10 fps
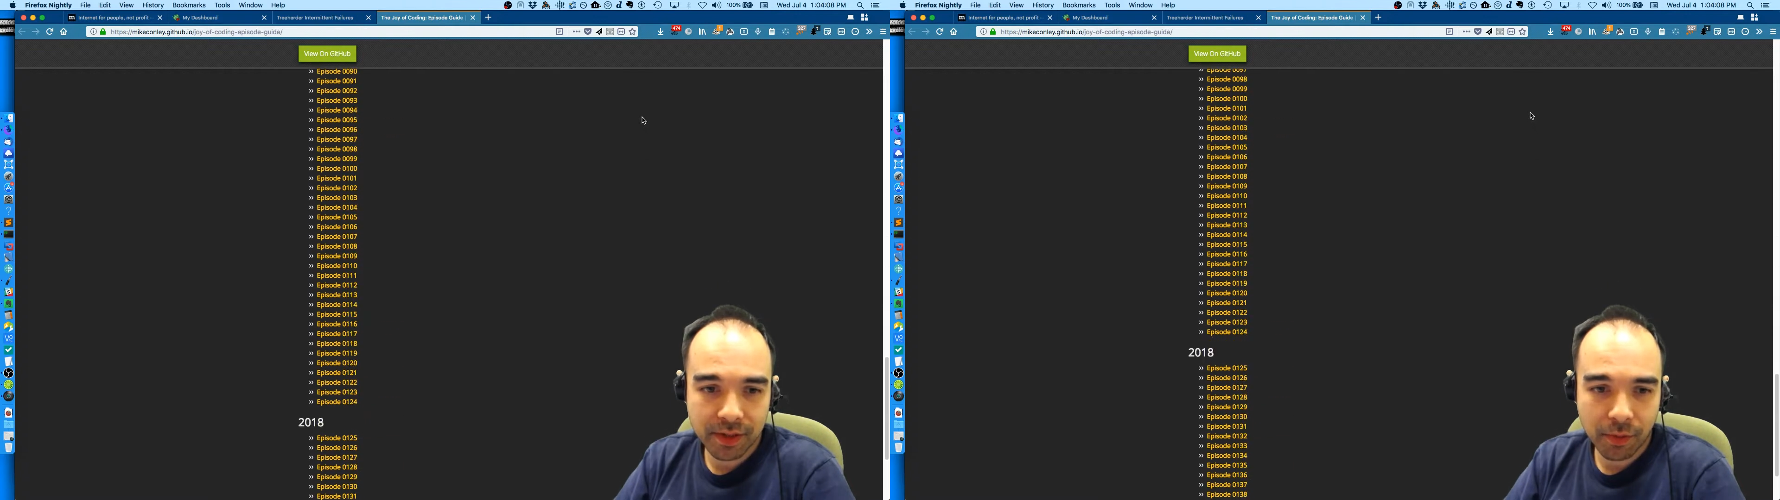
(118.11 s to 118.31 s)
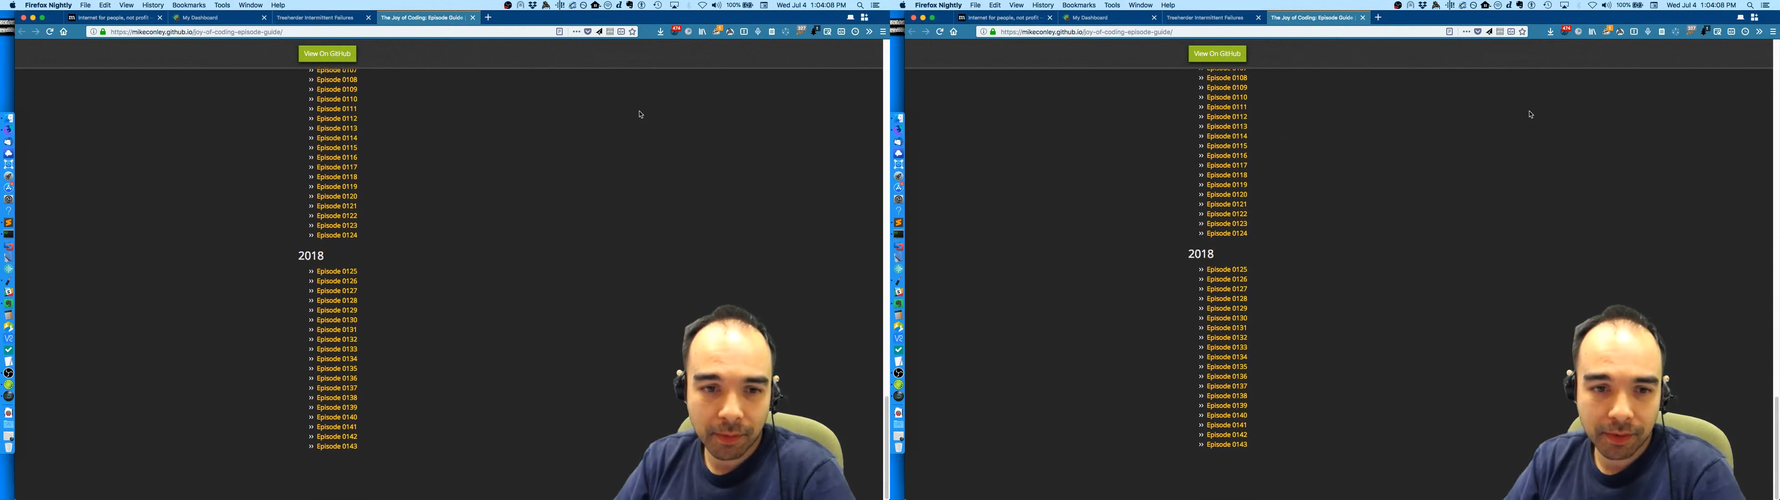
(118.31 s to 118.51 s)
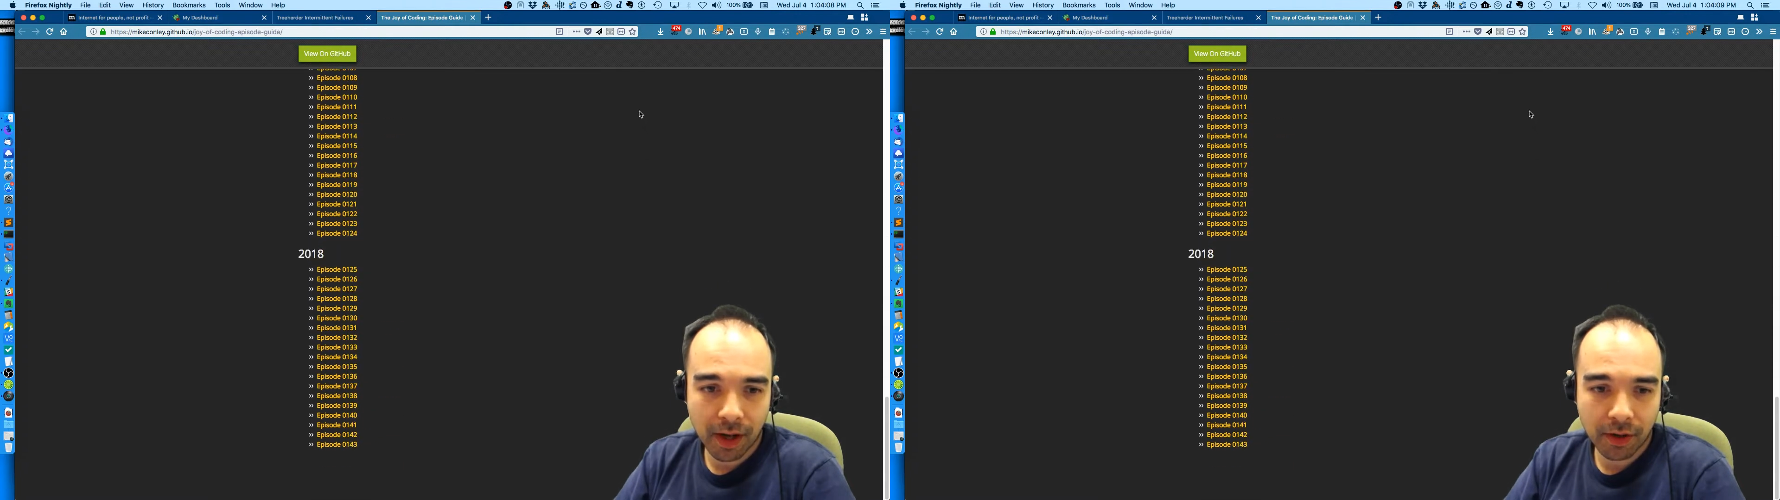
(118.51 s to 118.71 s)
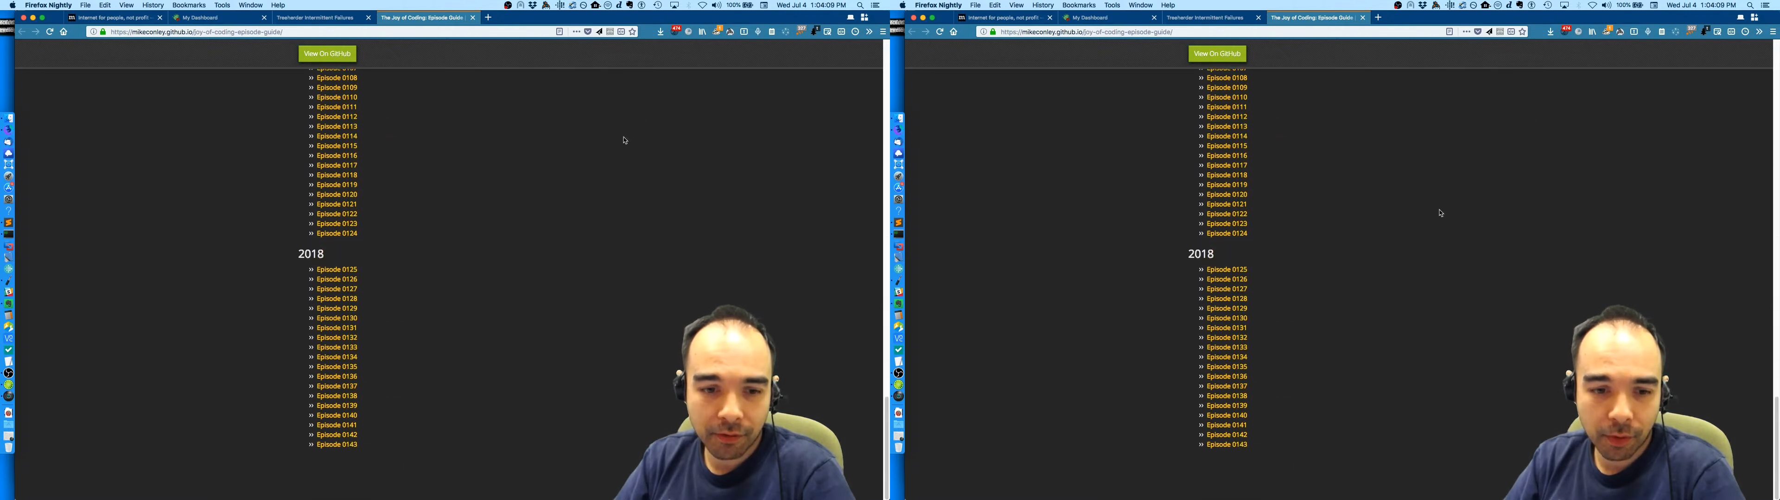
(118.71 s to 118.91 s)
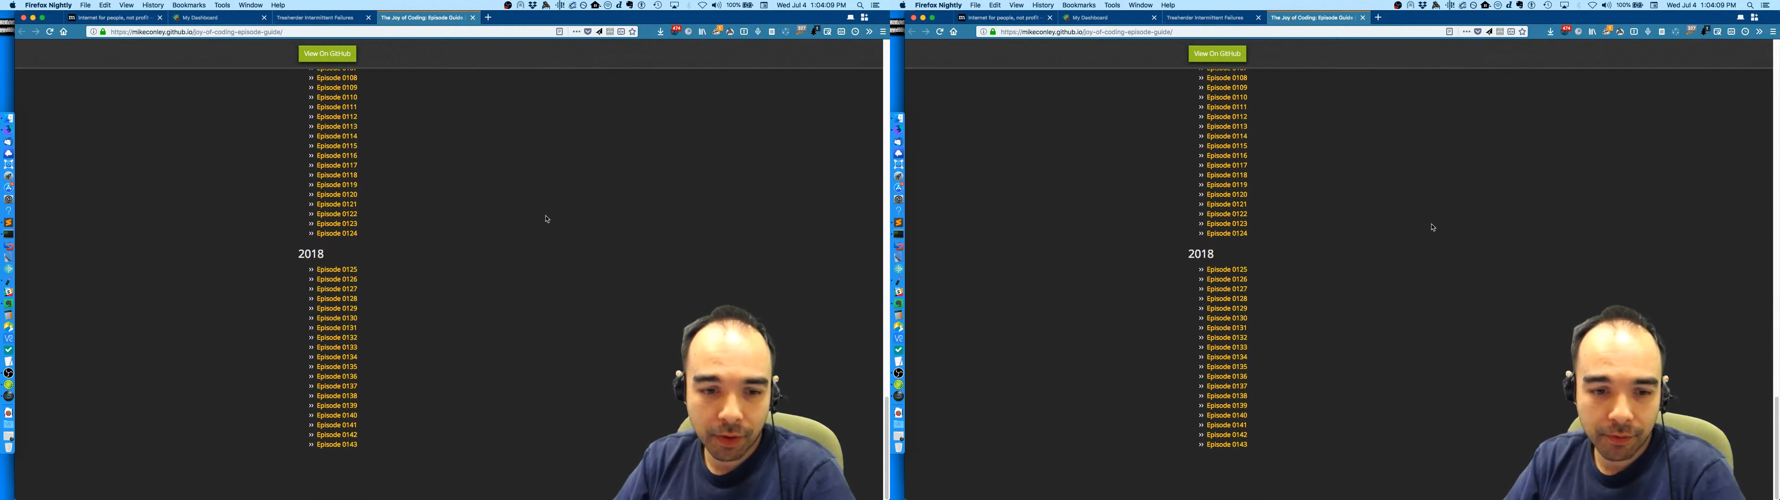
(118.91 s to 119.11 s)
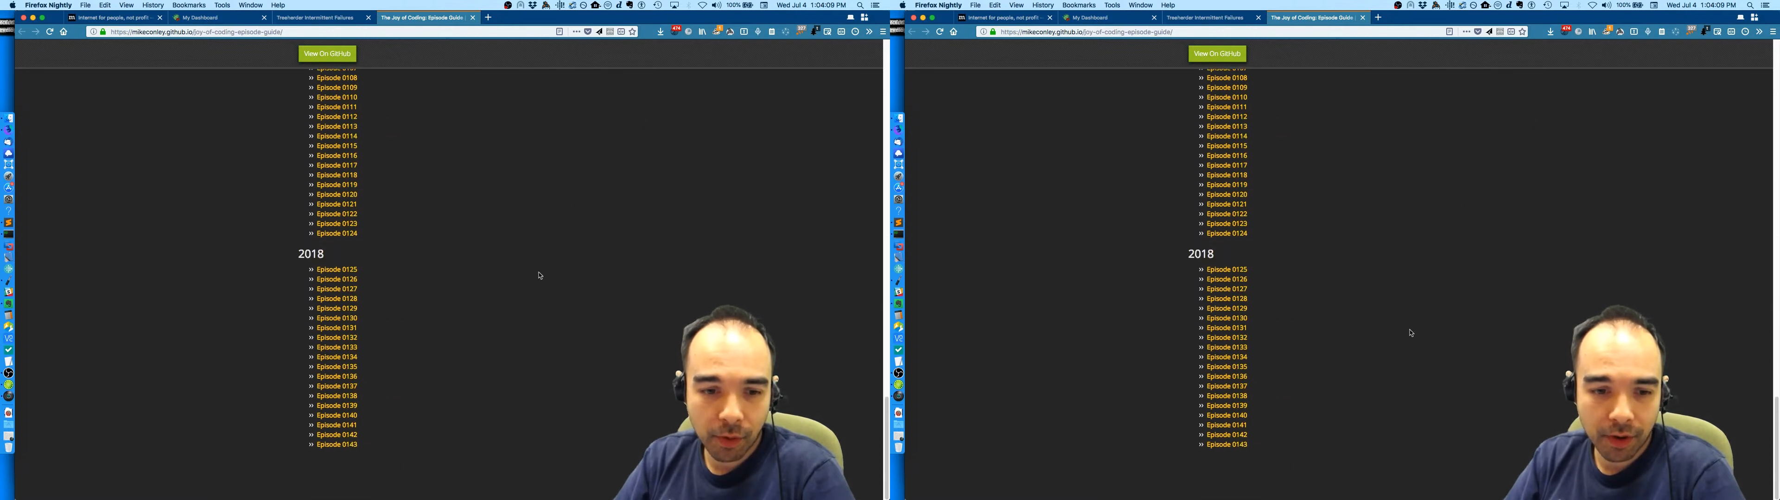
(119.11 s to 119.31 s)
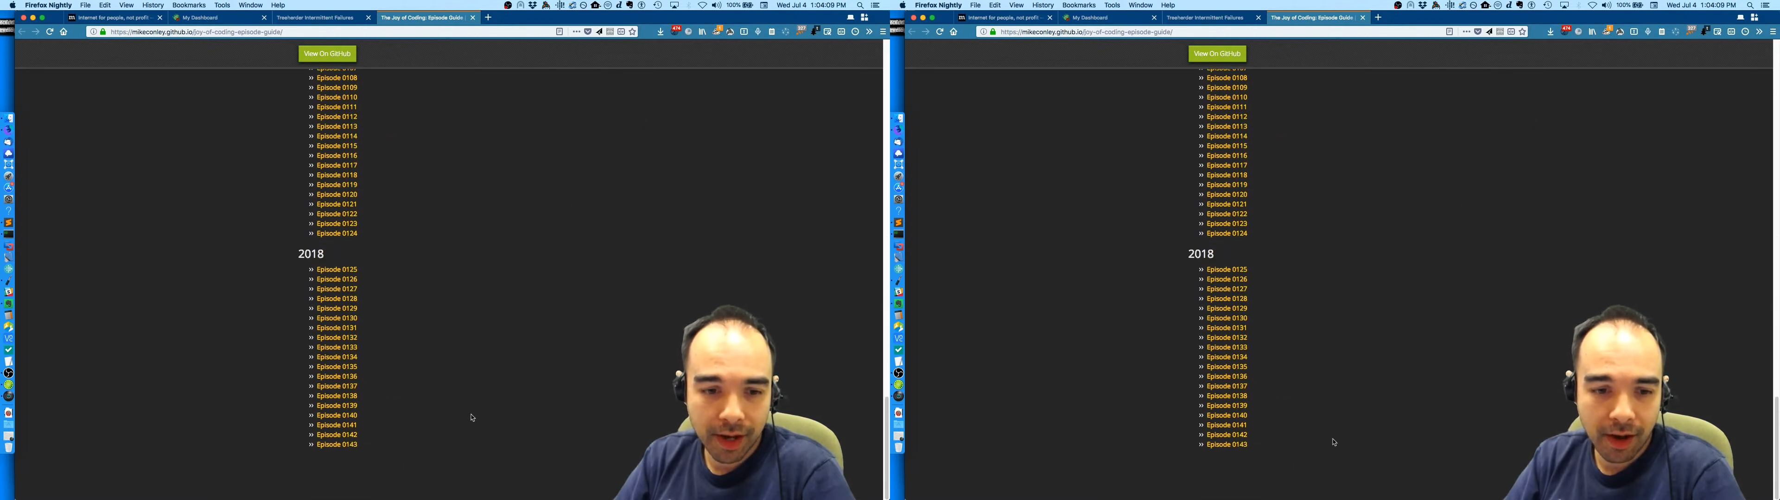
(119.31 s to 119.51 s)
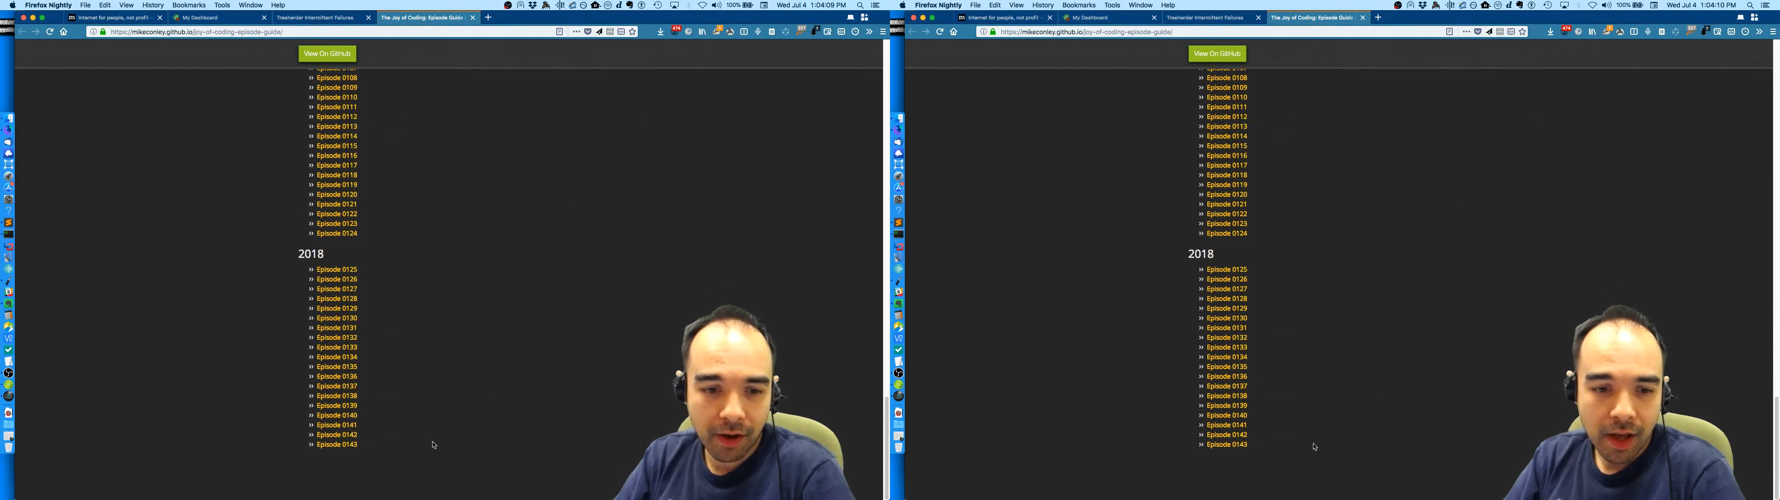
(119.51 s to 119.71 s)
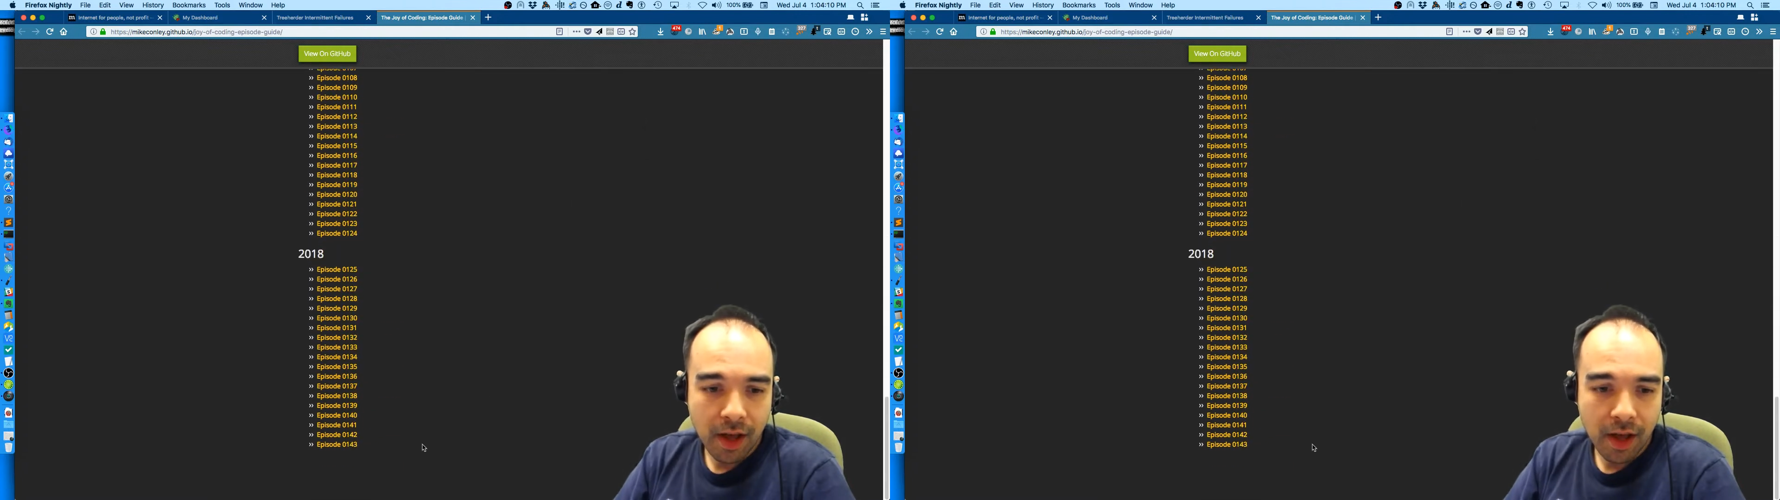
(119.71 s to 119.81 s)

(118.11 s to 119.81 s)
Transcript: because we're up to 144 now,